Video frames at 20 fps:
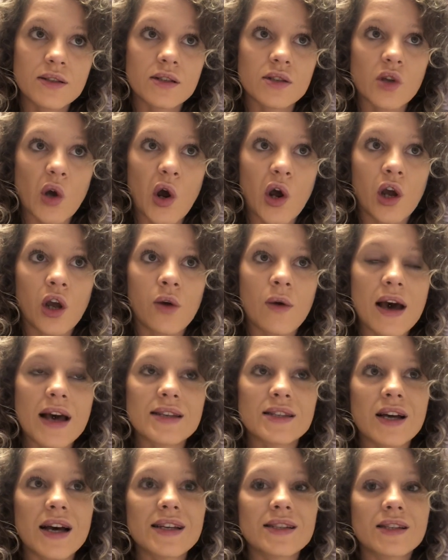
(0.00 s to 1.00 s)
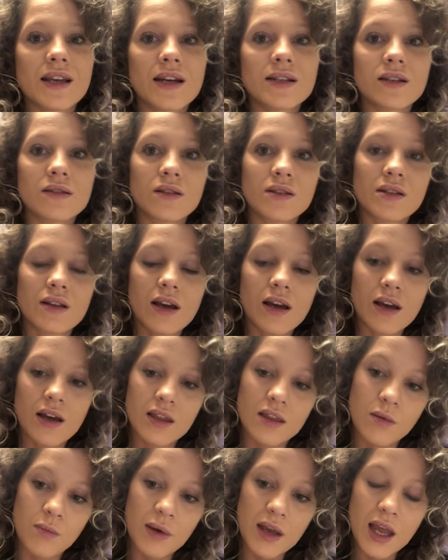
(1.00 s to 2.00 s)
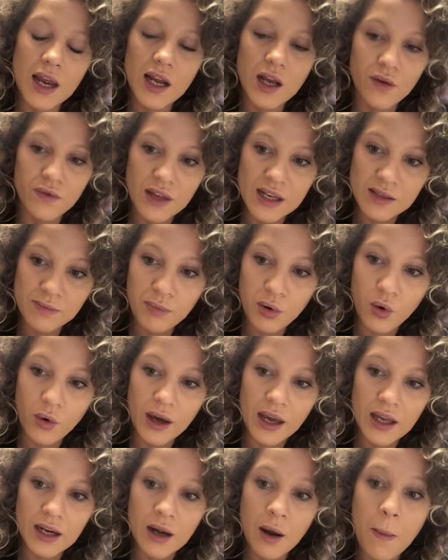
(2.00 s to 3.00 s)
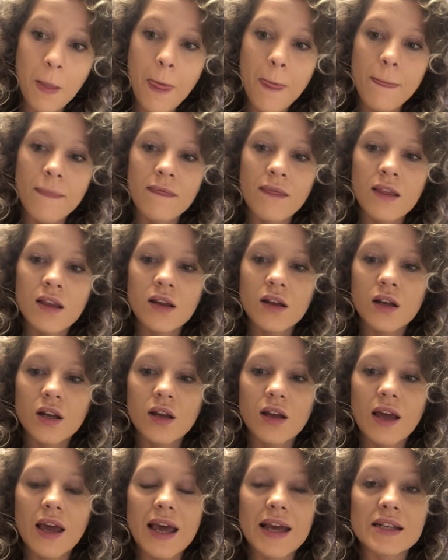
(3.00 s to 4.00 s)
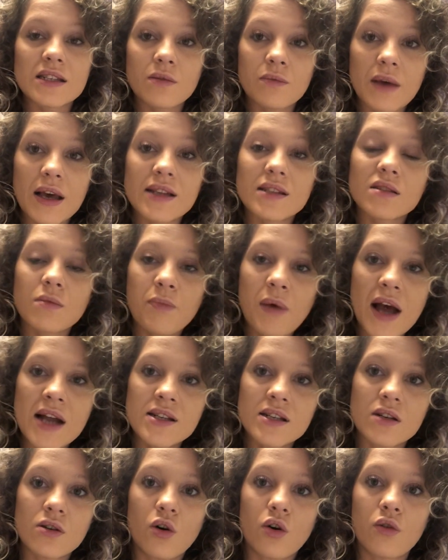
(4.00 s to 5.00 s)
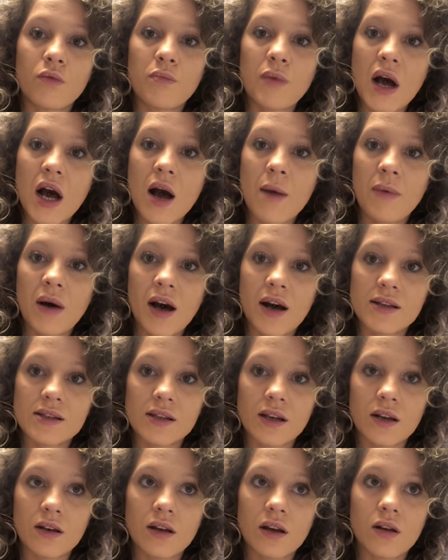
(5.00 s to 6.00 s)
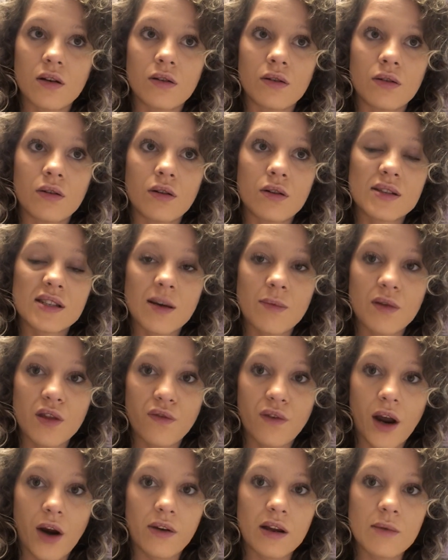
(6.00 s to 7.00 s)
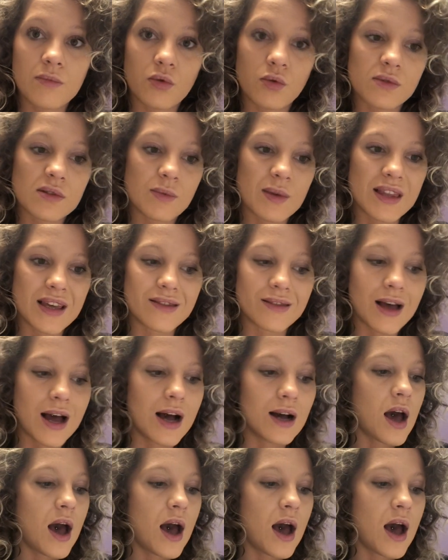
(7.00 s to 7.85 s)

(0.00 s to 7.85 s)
So as I said in the beginning of this point, it's dependent on per person and some of the variables within that.